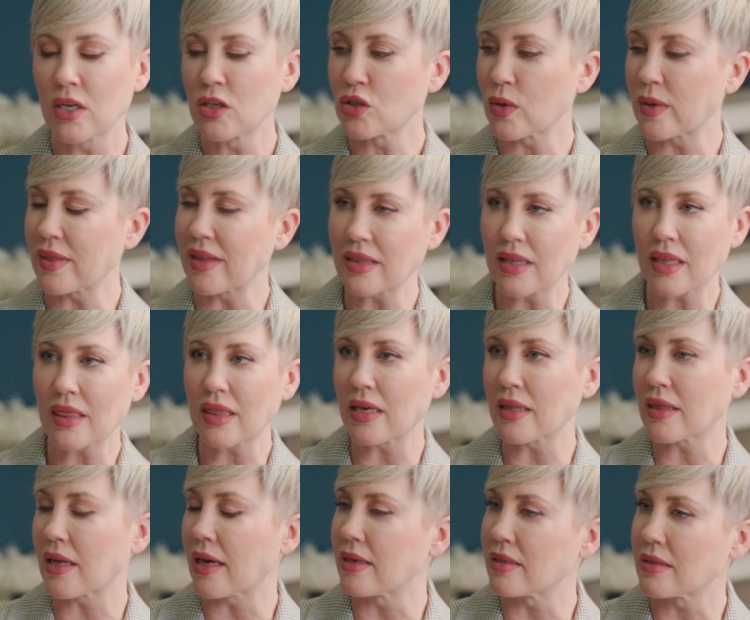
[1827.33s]
So I think the
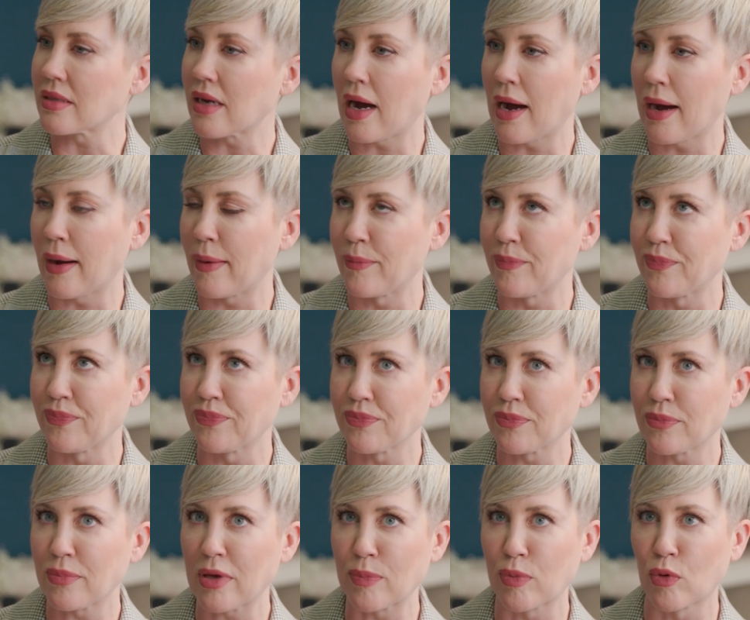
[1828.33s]
thing that
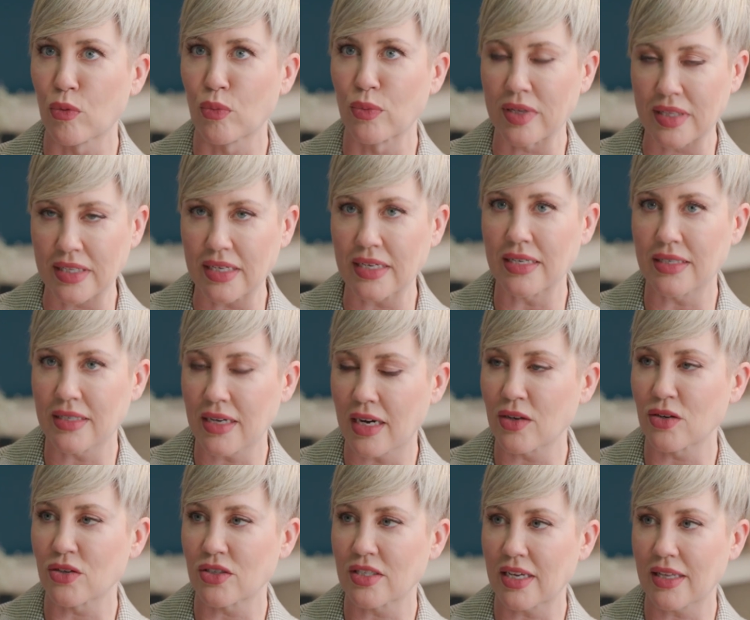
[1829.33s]
people really need to
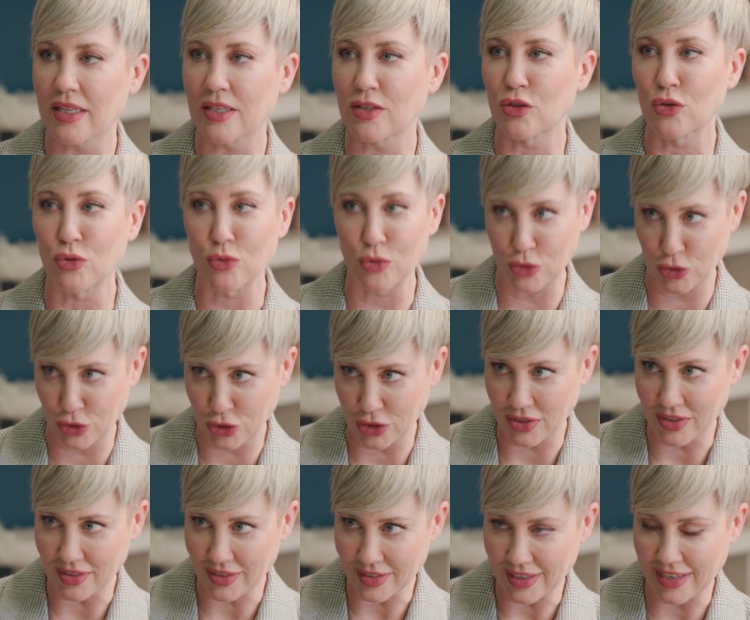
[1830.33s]
understand that's
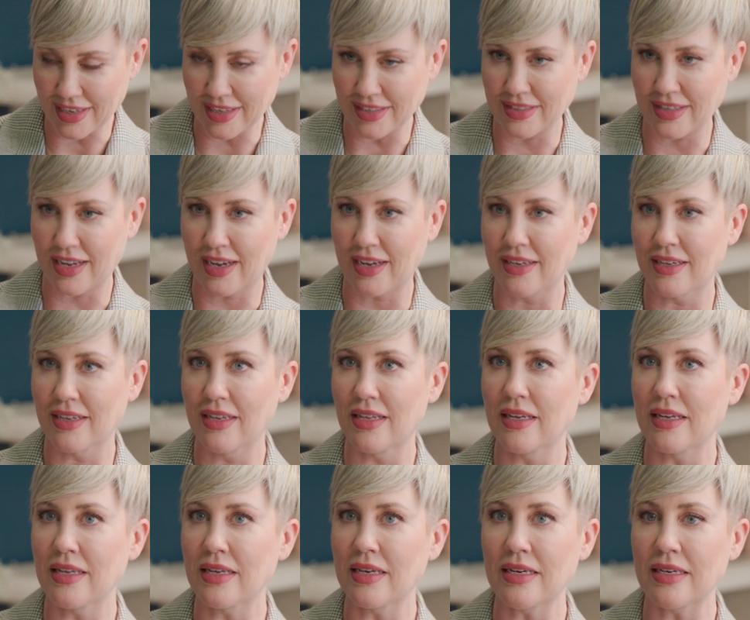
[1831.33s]
crucial is that
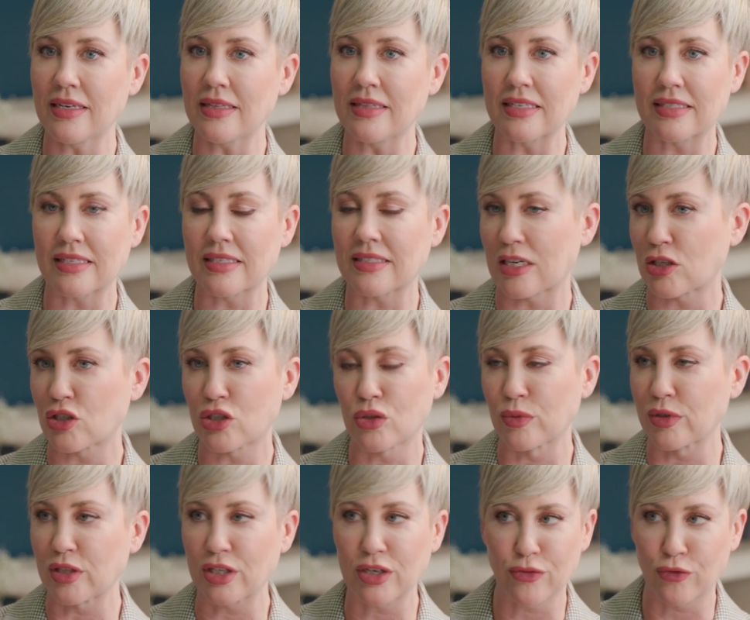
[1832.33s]
this is actually really